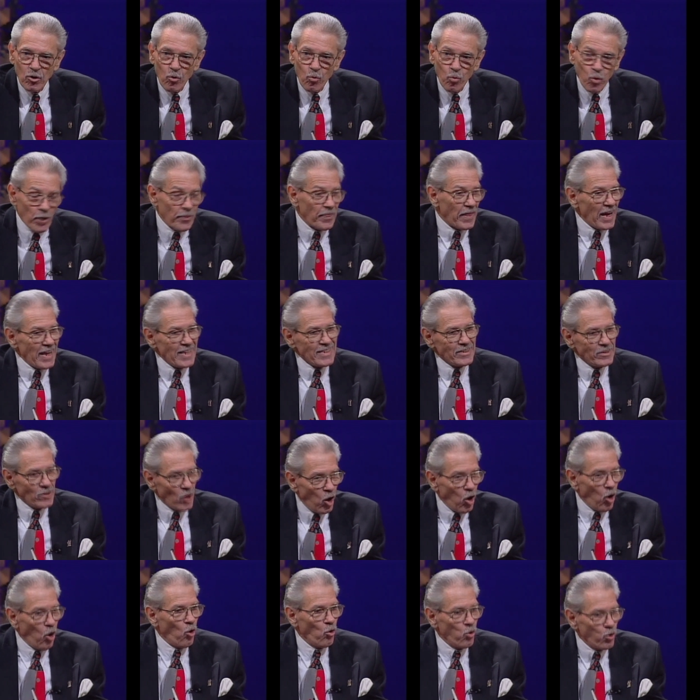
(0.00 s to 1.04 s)
Would they
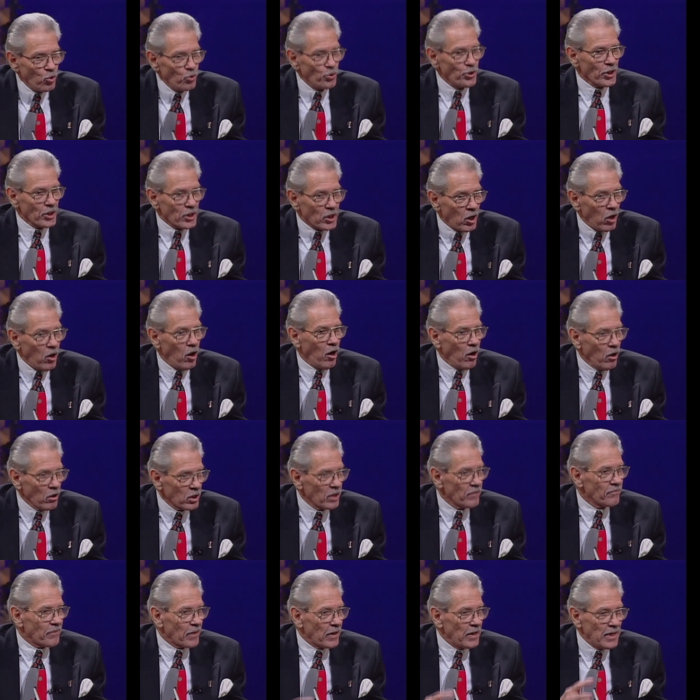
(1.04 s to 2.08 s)
know who to call
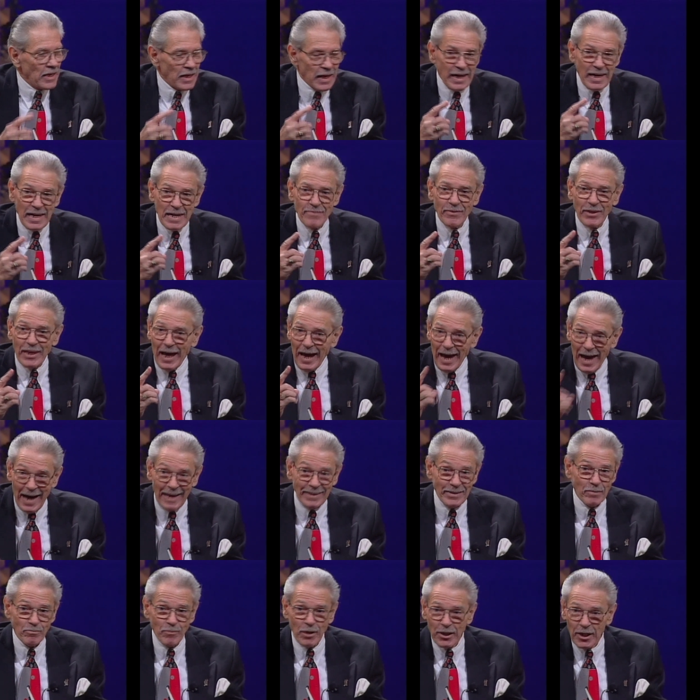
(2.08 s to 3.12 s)
if they even
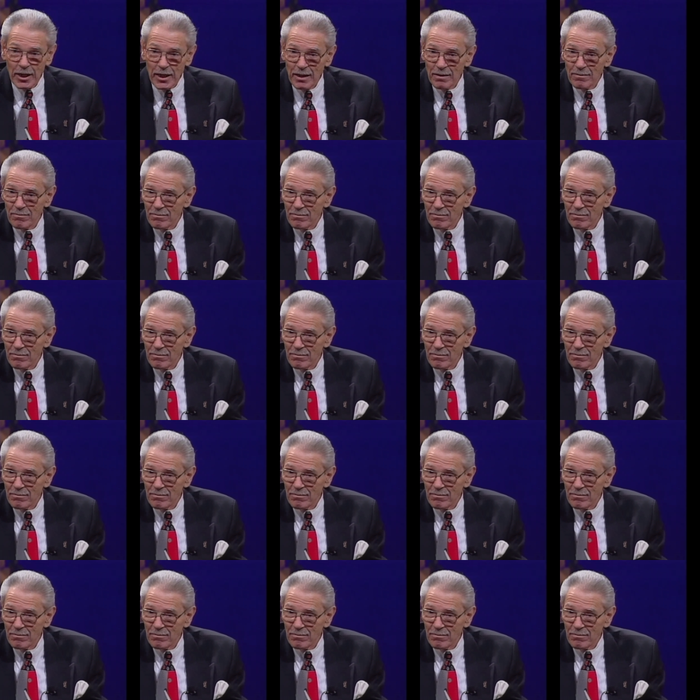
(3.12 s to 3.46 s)
had the money?